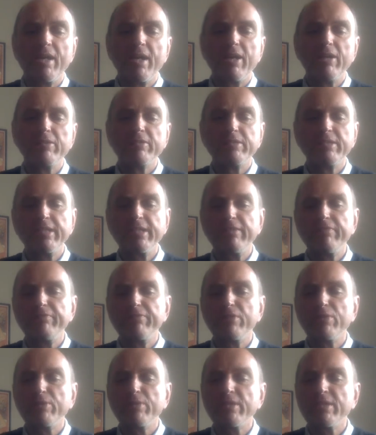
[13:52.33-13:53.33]
Hurriedly,
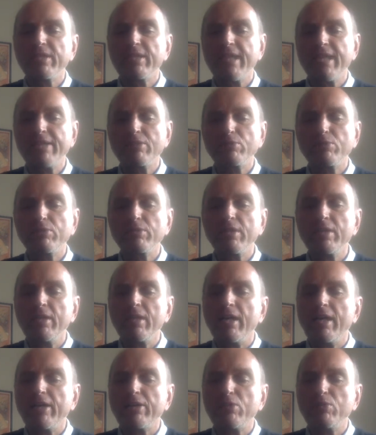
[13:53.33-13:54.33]
following the landlord,
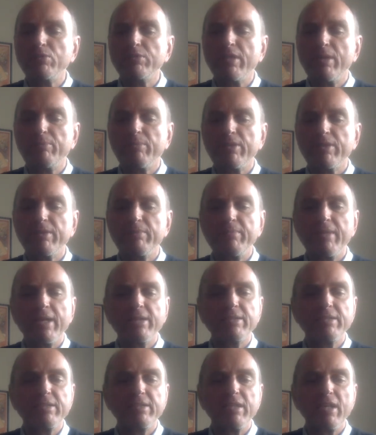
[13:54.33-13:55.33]
I caught up with him
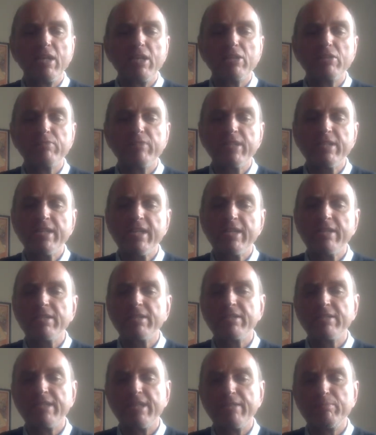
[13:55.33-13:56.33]
at a large
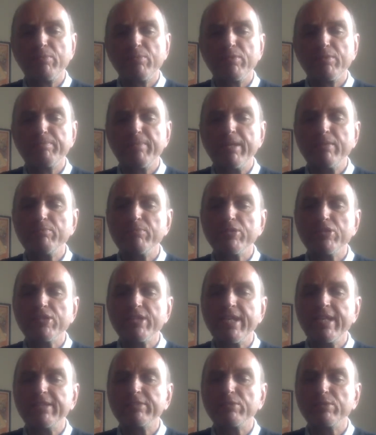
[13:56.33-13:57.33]
rectangular table with bentwood
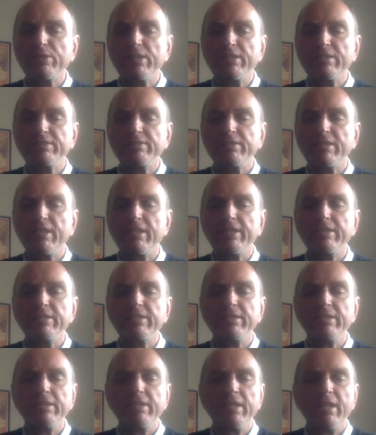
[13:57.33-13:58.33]
chairs on either side.
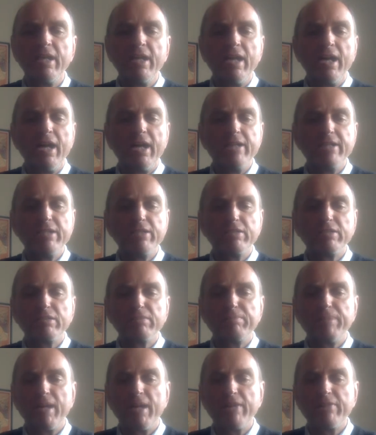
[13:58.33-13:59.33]
I noticed a
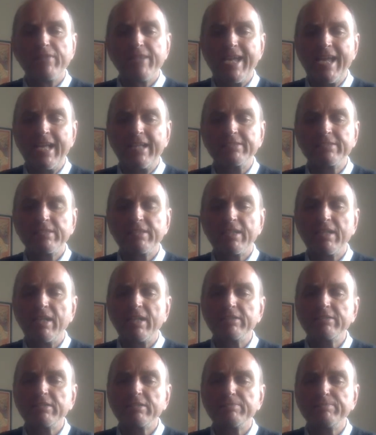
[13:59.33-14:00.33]
pile of cans and
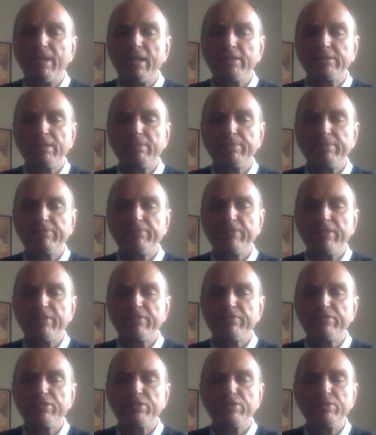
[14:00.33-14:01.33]
glasses piled up in front
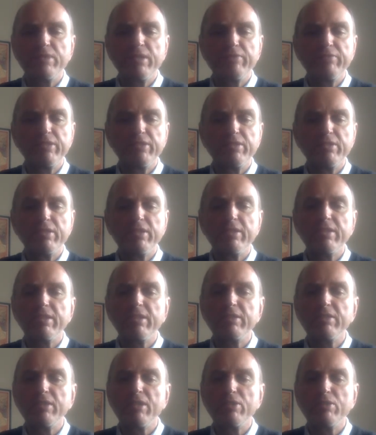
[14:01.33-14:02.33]
of two lovely-looking
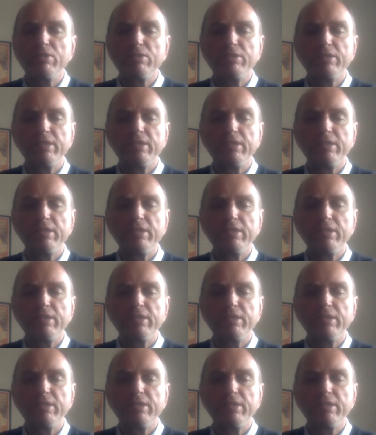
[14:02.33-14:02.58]
local